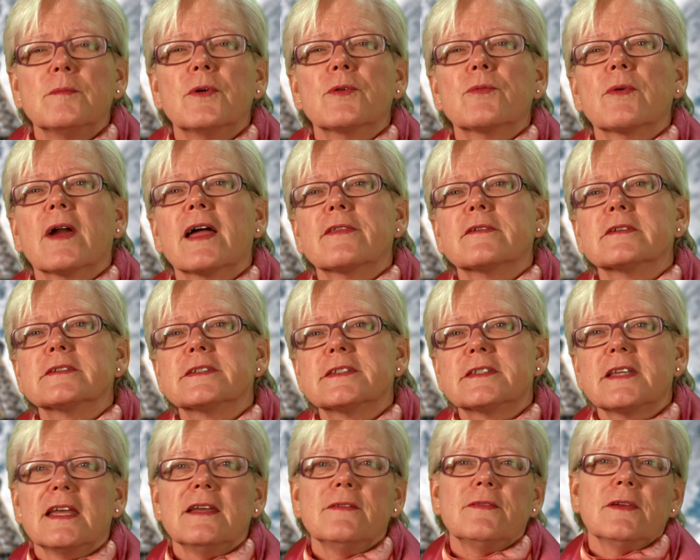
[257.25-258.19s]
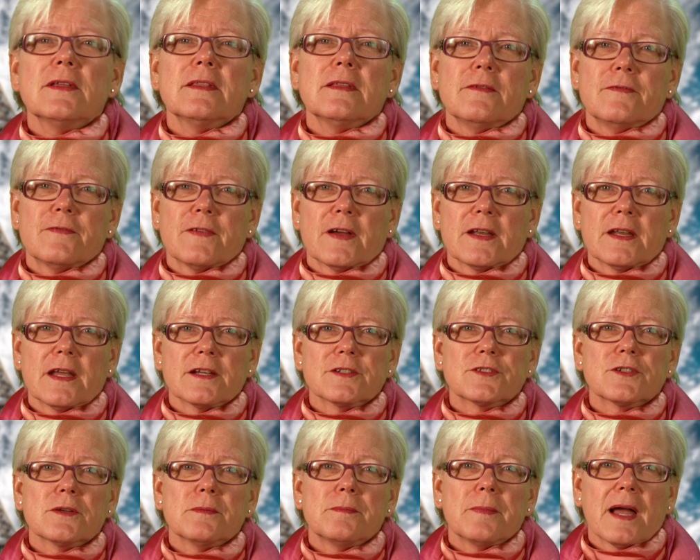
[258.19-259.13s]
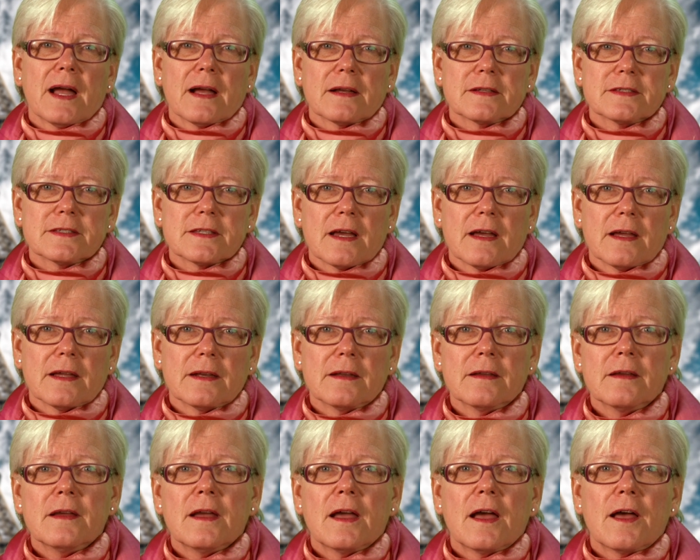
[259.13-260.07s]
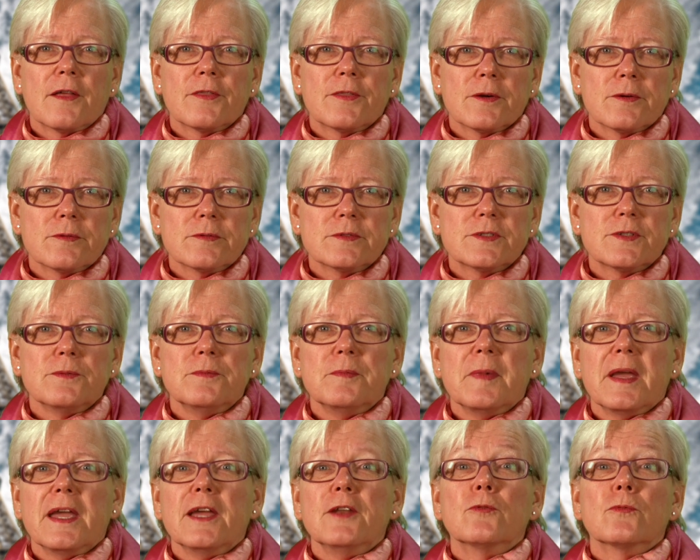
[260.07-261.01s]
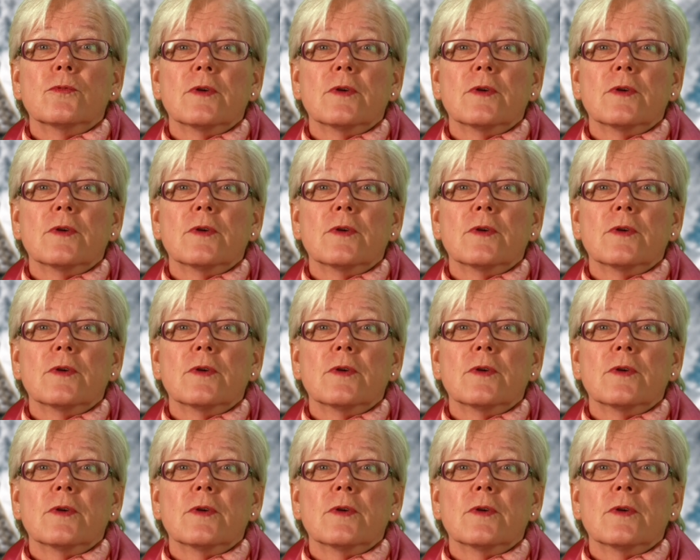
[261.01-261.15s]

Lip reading: but rather saving the financial backside of those who made